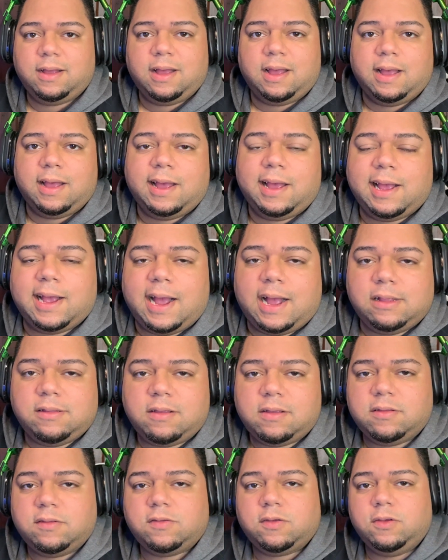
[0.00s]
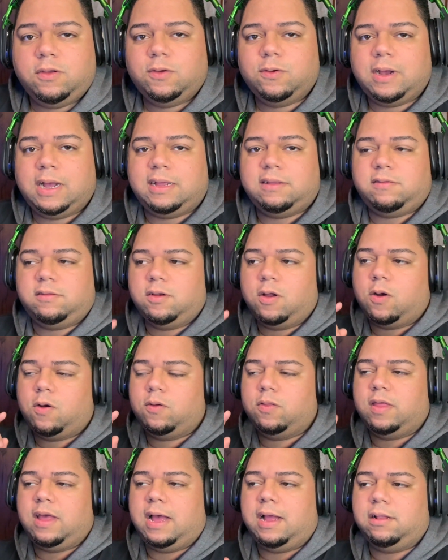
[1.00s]
Hey guys, so you guys know
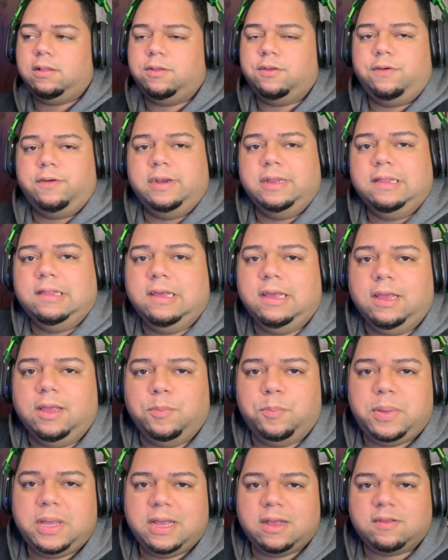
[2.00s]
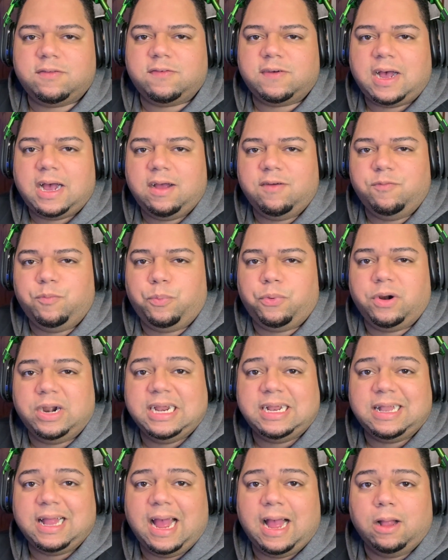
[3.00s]
that during the PS5
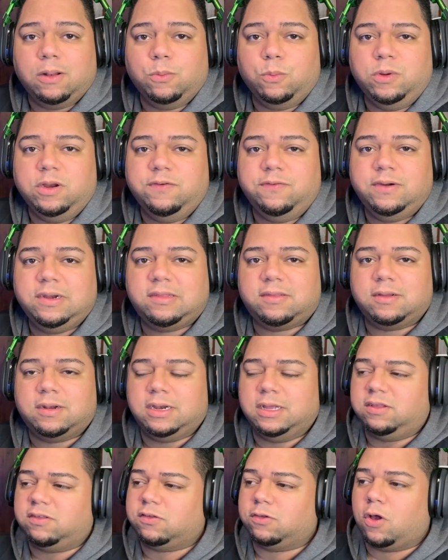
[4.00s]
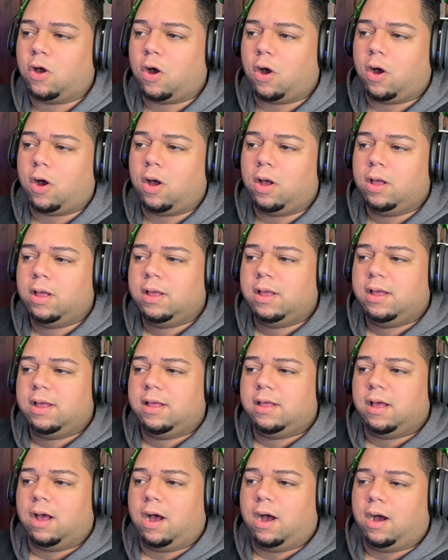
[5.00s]
breakdown, we recently saw
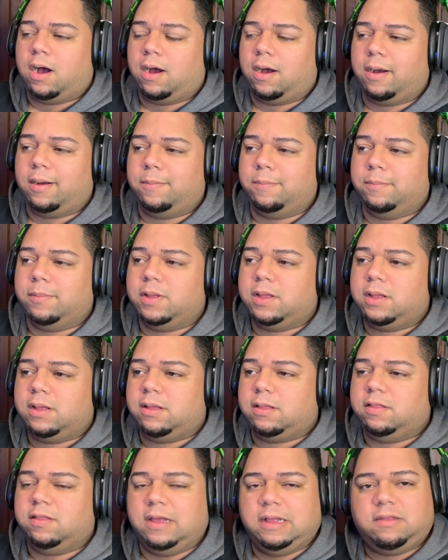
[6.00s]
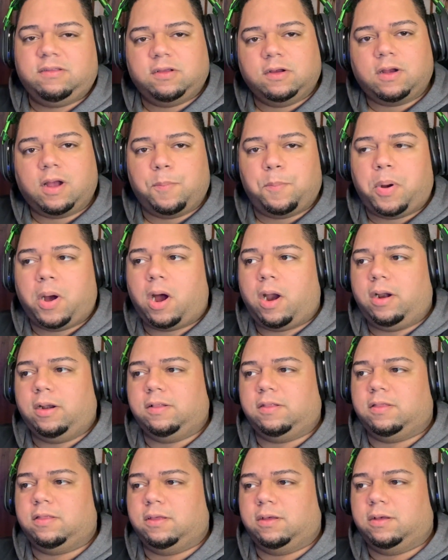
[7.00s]
um, they took apart
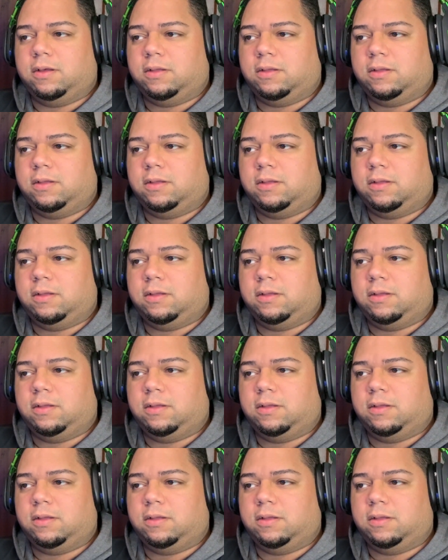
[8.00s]
the